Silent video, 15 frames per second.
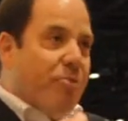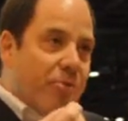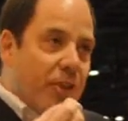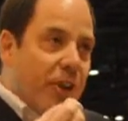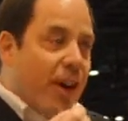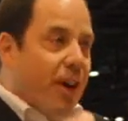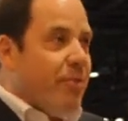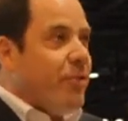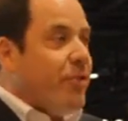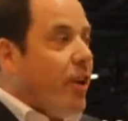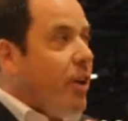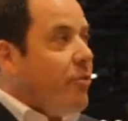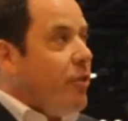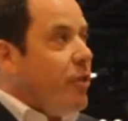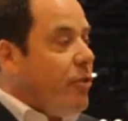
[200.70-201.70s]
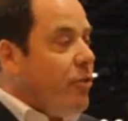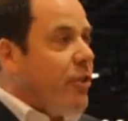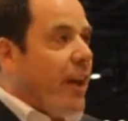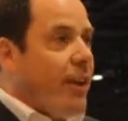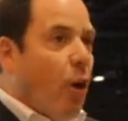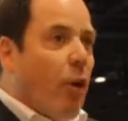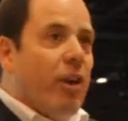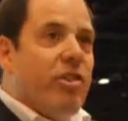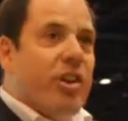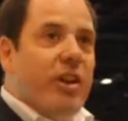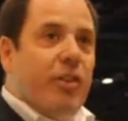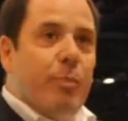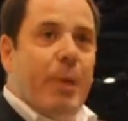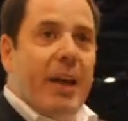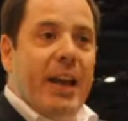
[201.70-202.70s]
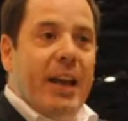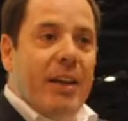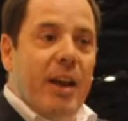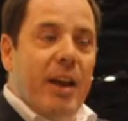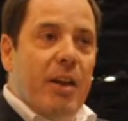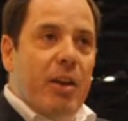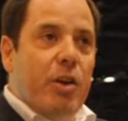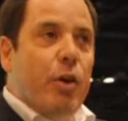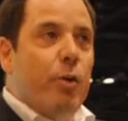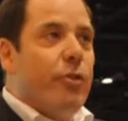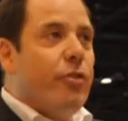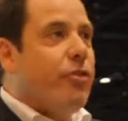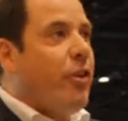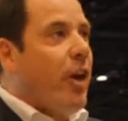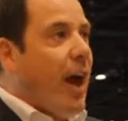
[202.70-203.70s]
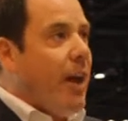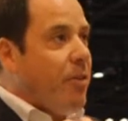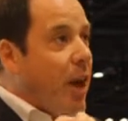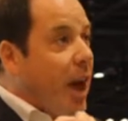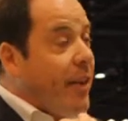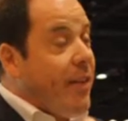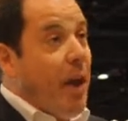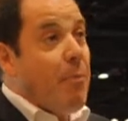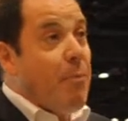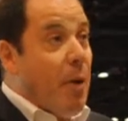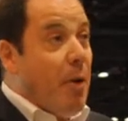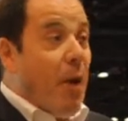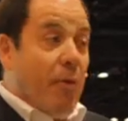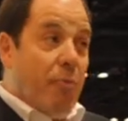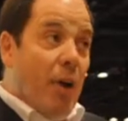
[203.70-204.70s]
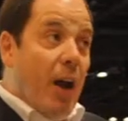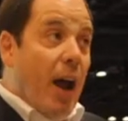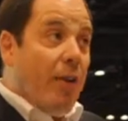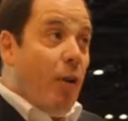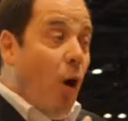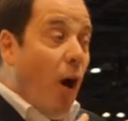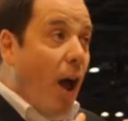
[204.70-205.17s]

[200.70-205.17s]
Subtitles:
the technology is being used and